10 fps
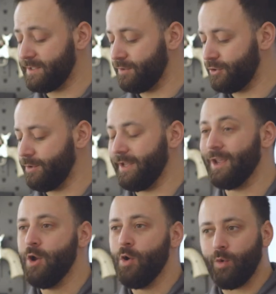pistol shooting,
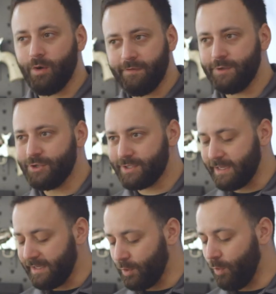or if you just
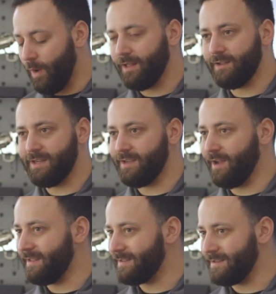like a quality
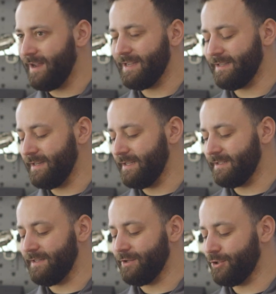gun that's nice and
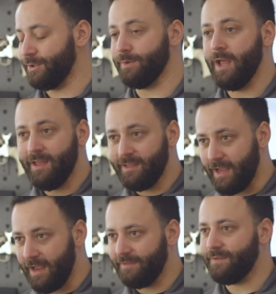easy to shoot, the
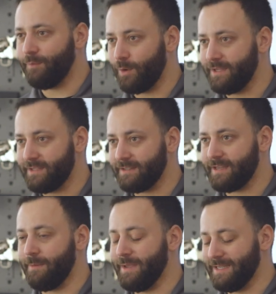
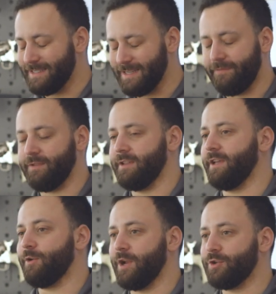AV46M is definitely
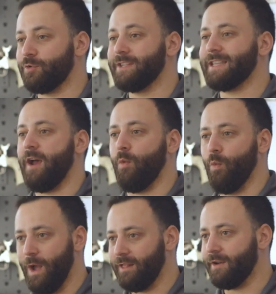a great choice at
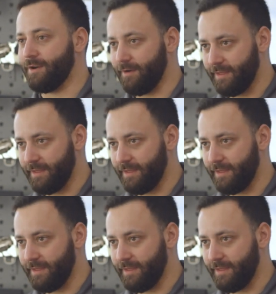well under